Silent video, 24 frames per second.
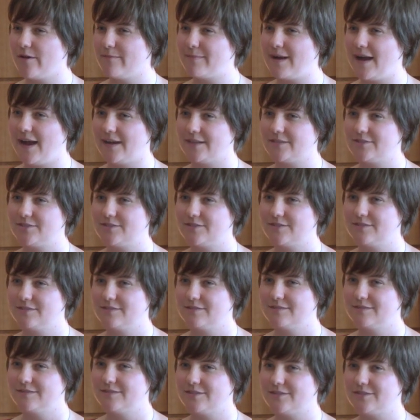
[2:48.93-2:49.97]
much
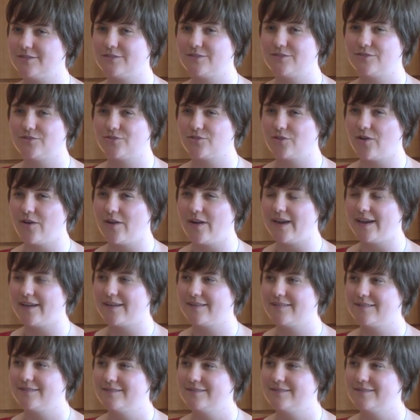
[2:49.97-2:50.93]
to destroy